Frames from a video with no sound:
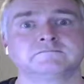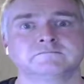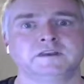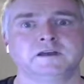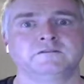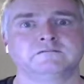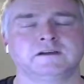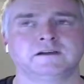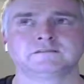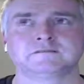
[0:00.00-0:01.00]

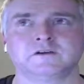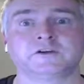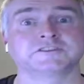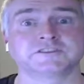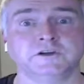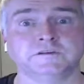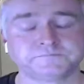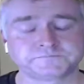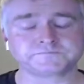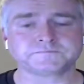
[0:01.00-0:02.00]
on its own.
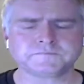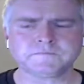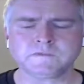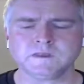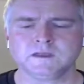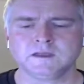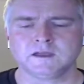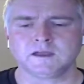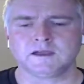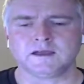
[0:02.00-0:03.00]

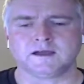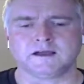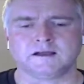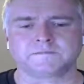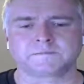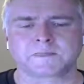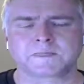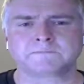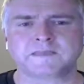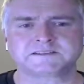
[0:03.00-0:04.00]

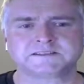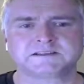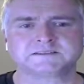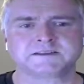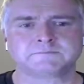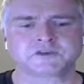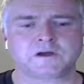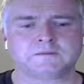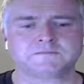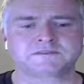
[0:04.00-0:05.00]
That said,
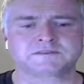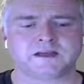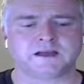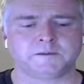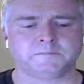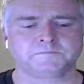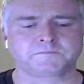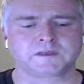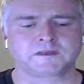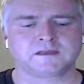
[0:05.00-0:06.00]
sometimes
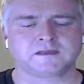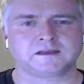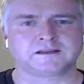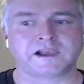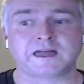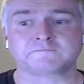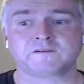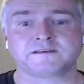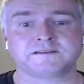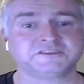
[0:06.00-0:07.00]

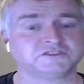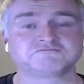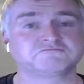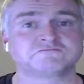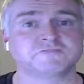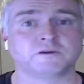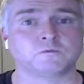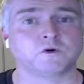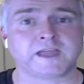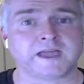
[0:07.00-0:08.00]
CloudFront isn't going to
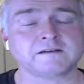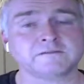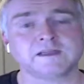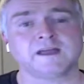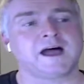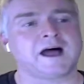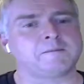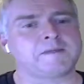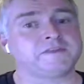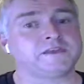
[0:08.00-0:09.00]
work out,
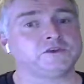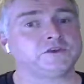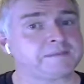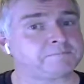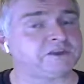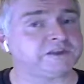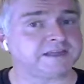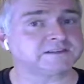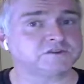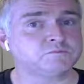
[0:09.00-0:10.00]
and then you
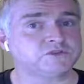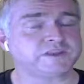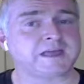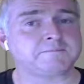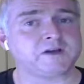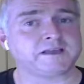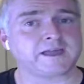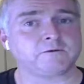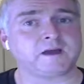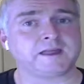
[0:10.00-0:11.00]
can still put the API
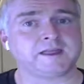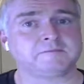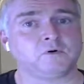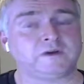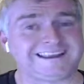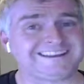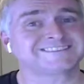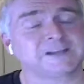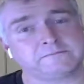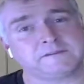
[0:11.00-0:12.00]
gateway endpoint
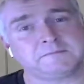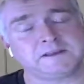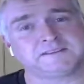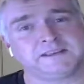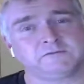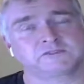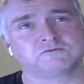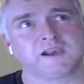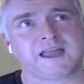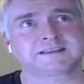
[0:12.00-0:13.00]
inside of VPC, which
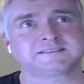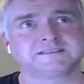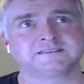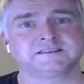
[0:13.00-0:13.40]
relaxes